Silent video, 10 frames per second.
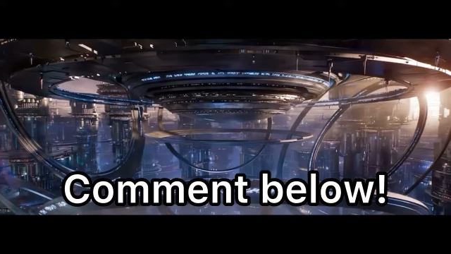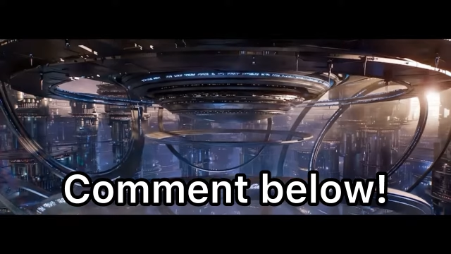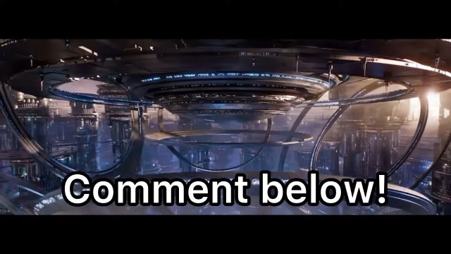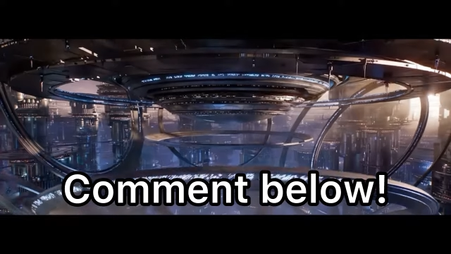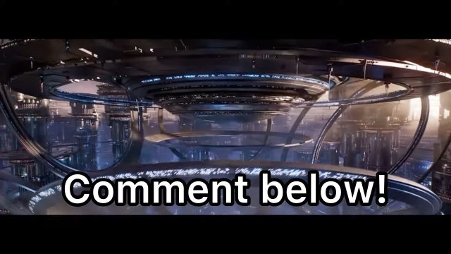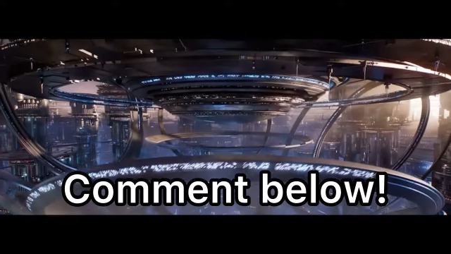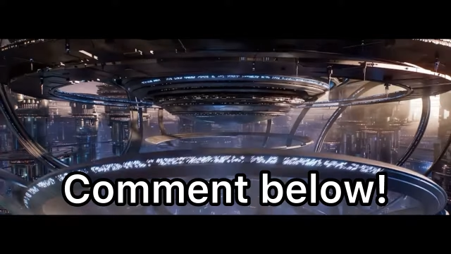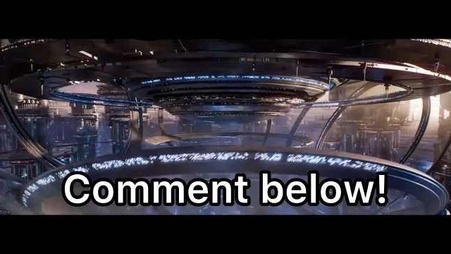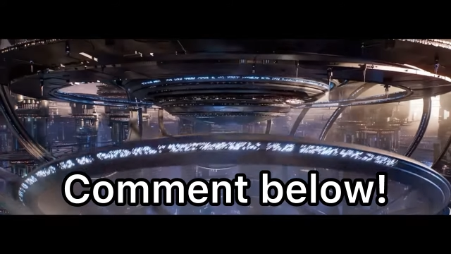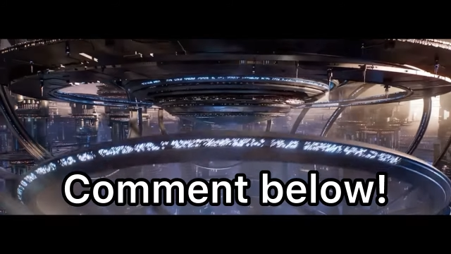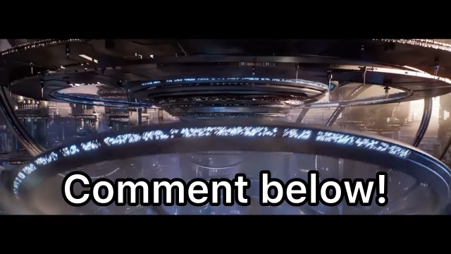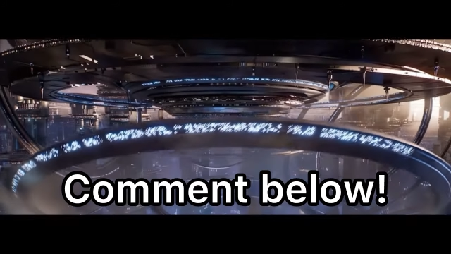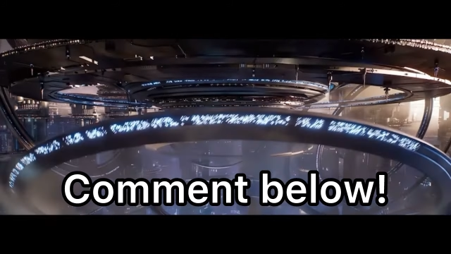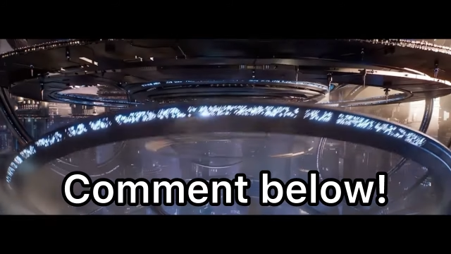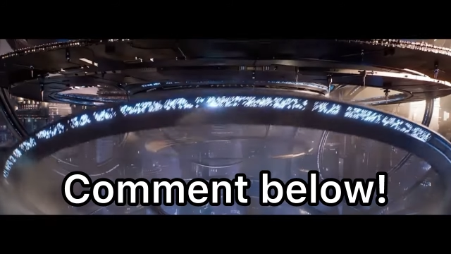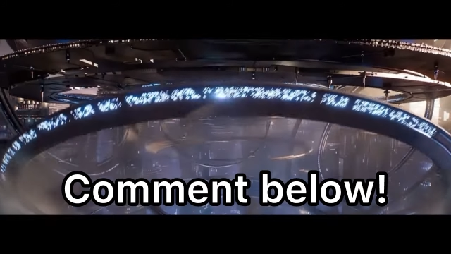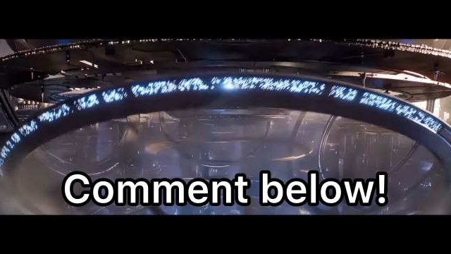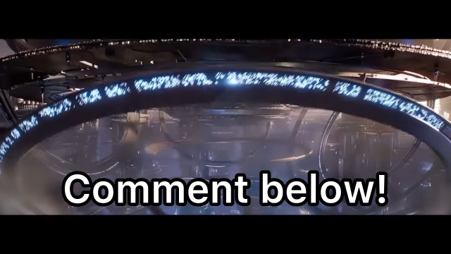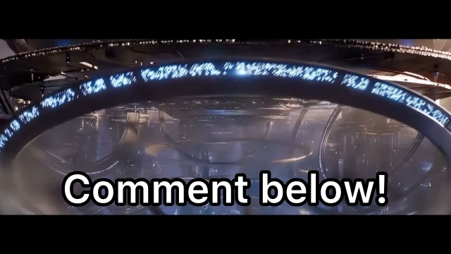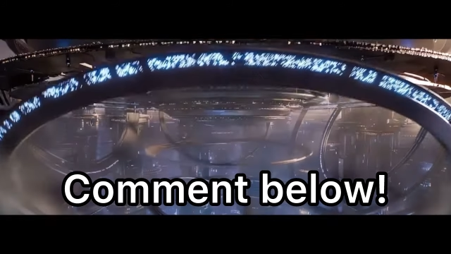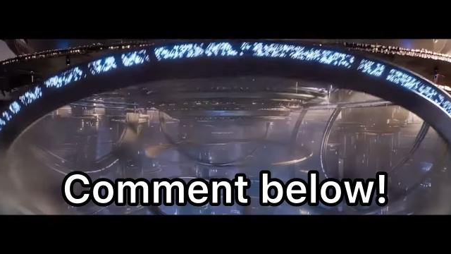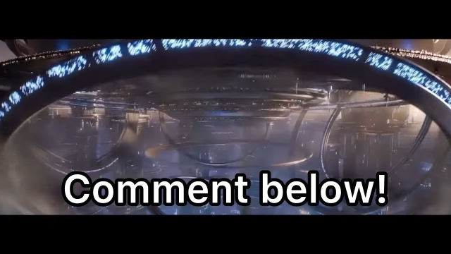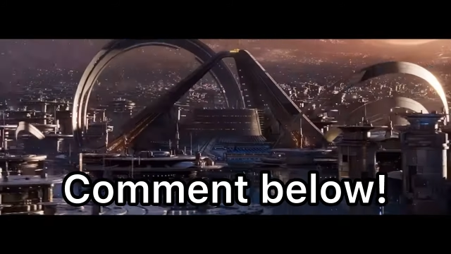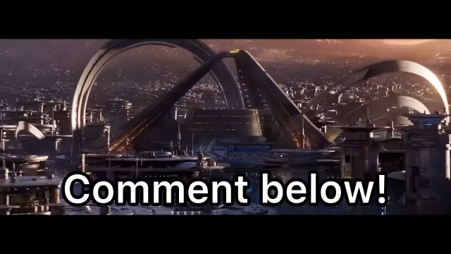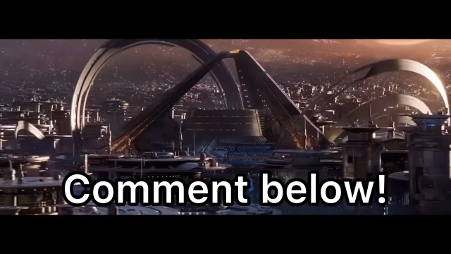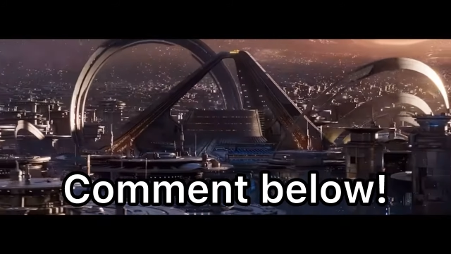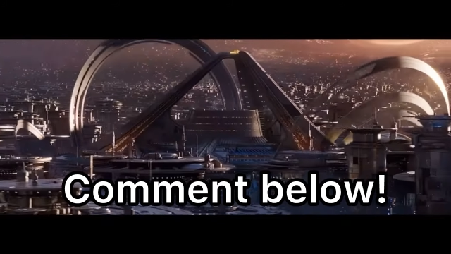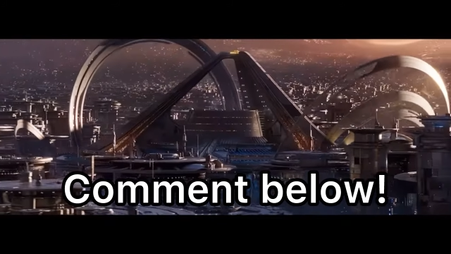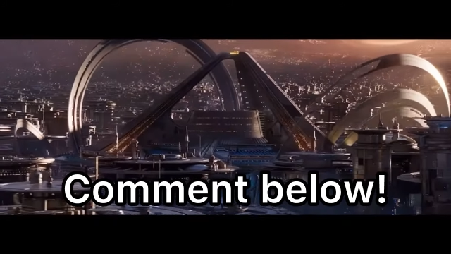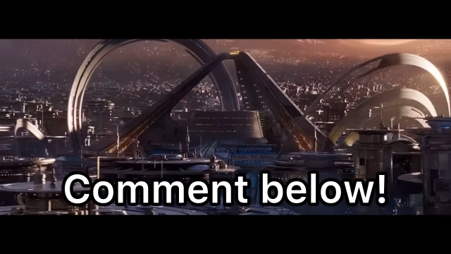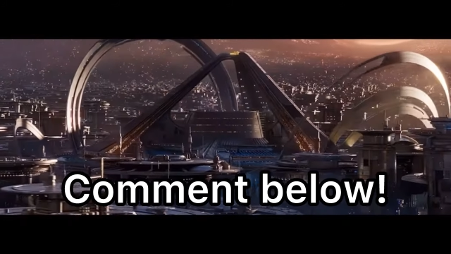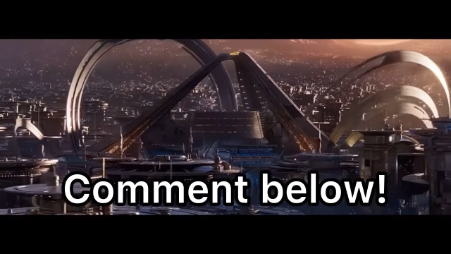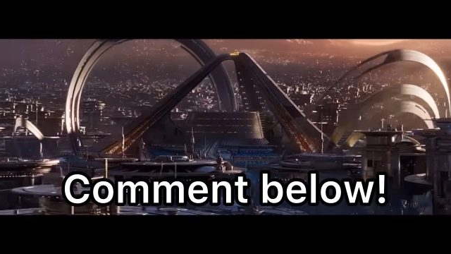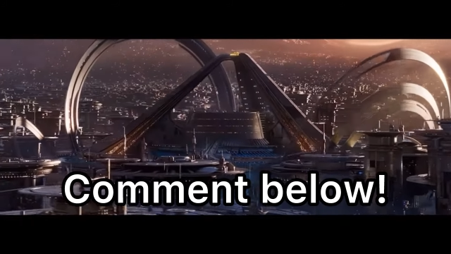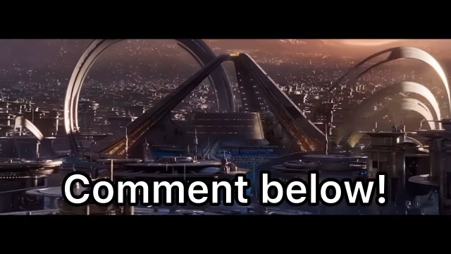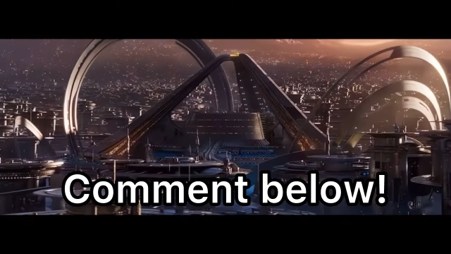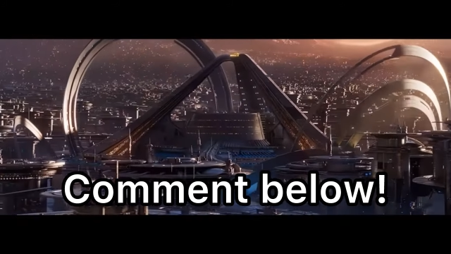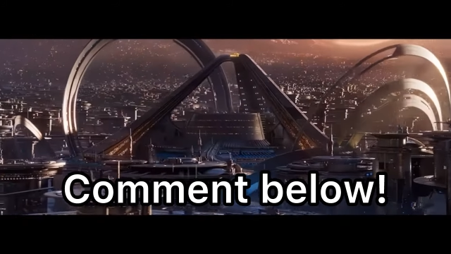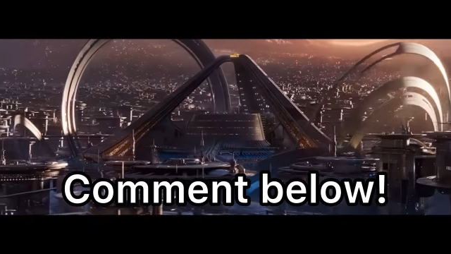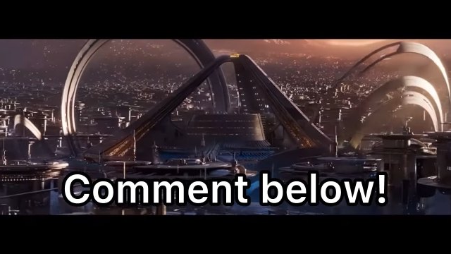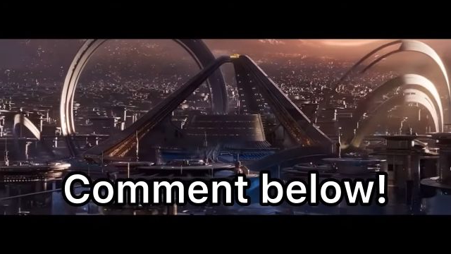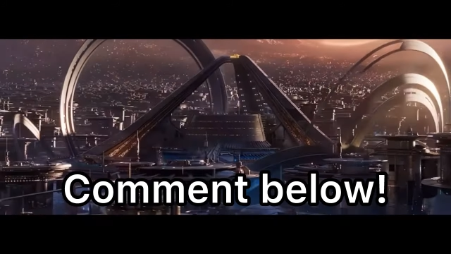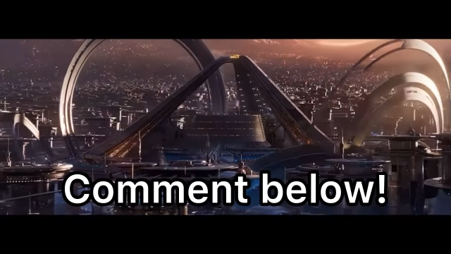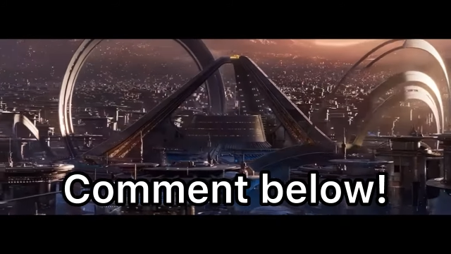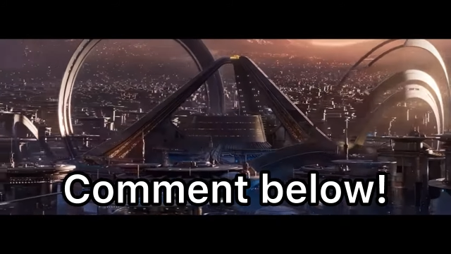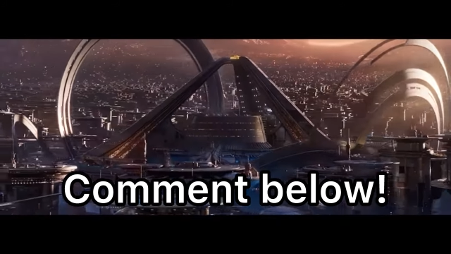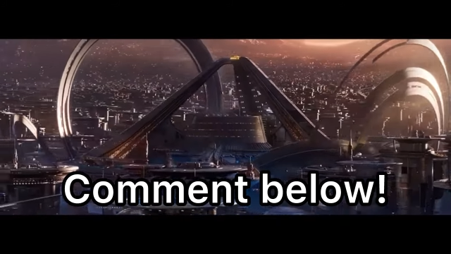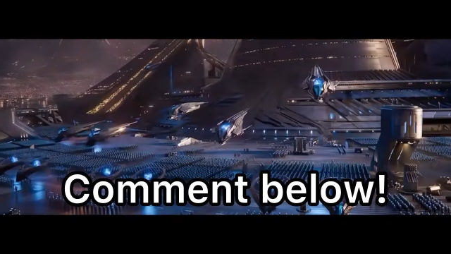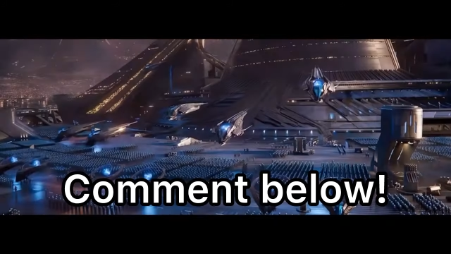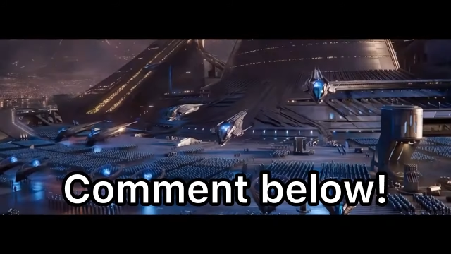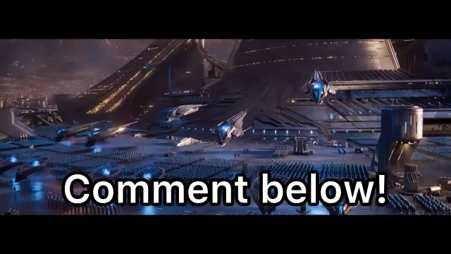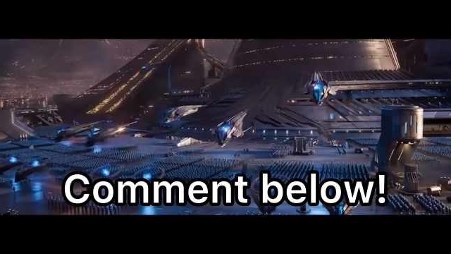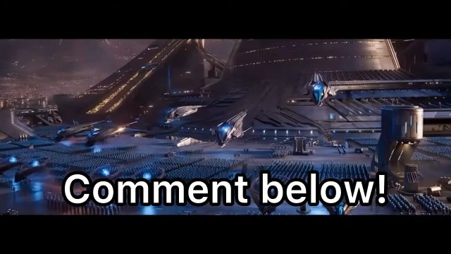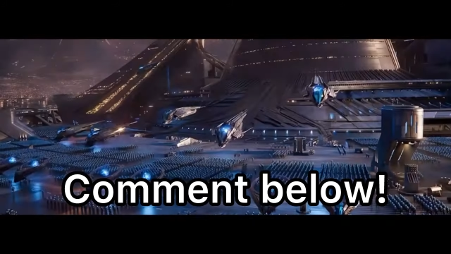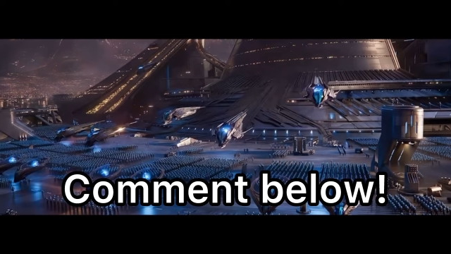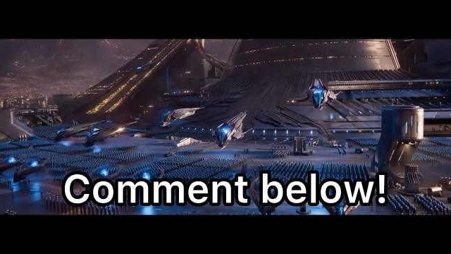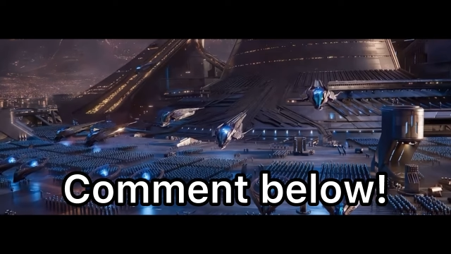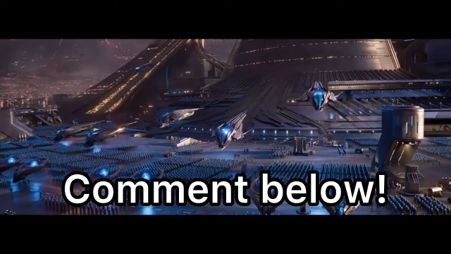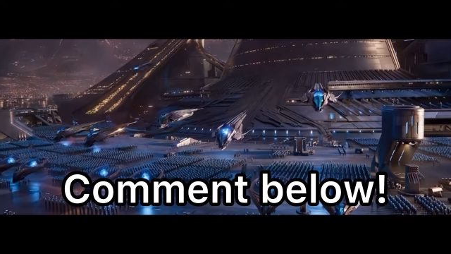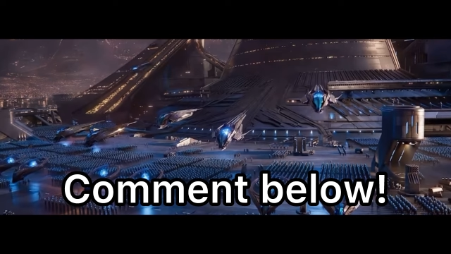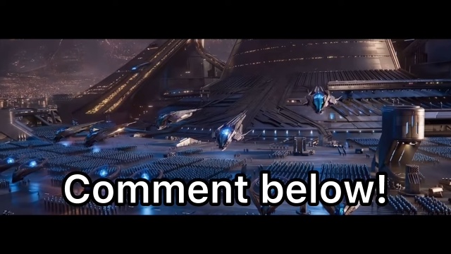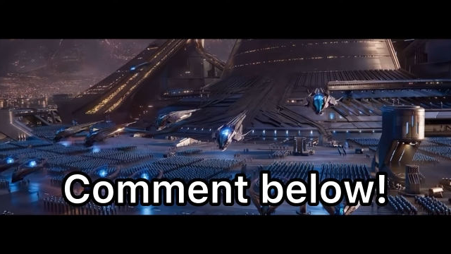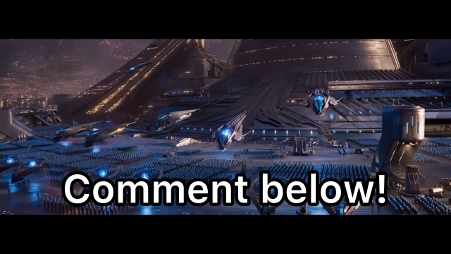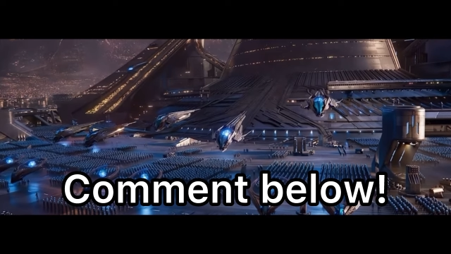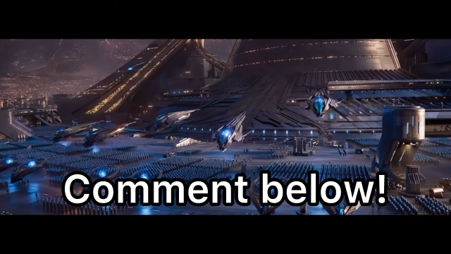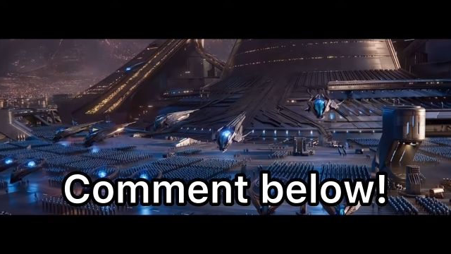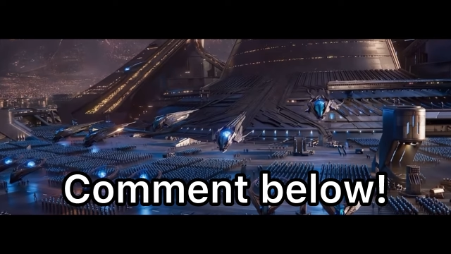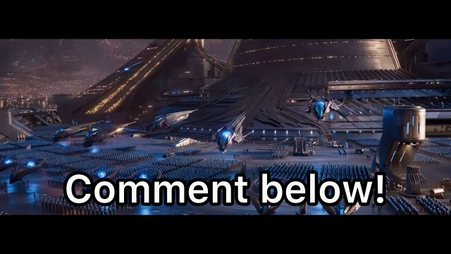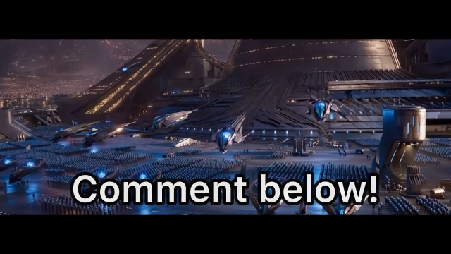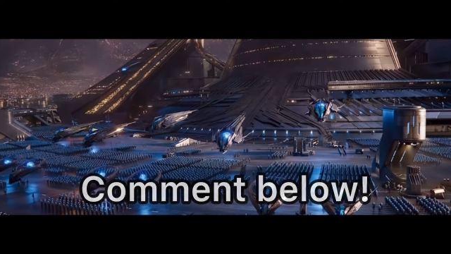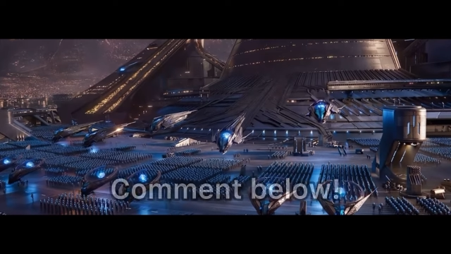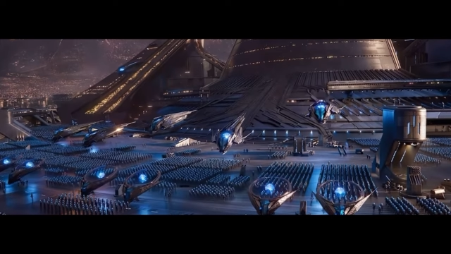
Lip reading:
[unreadable: no face in view]